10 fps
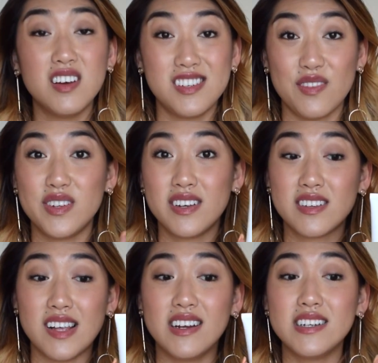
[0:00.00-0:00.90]
definitely
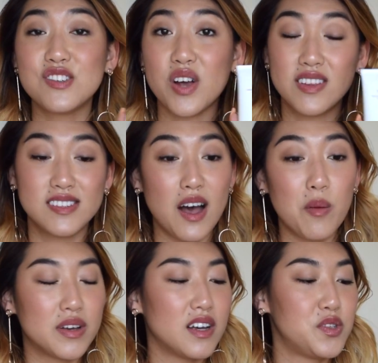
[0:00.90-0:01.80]
excited to try this
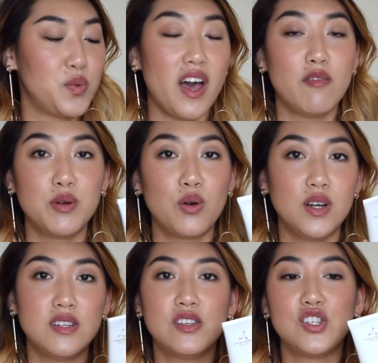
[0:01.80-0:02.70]
out because we have been
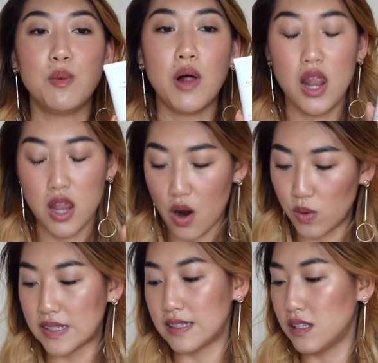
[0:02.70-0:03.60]
going to the gym a lot
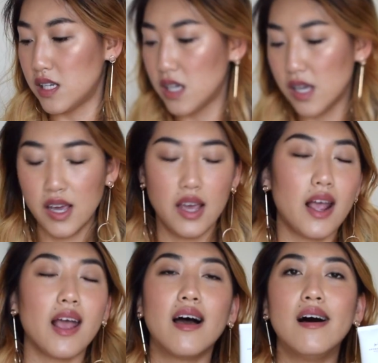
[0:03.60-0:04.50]
recently
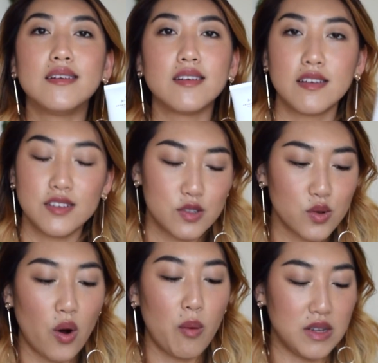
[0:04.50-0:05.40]
and
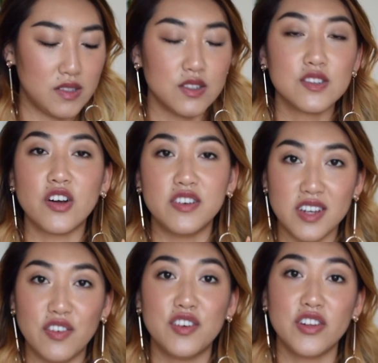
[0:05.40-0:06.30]
sore muscles are
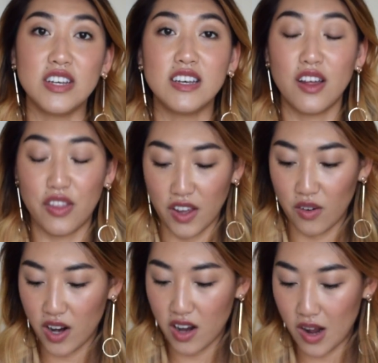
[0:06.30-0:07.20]
definitely a thing right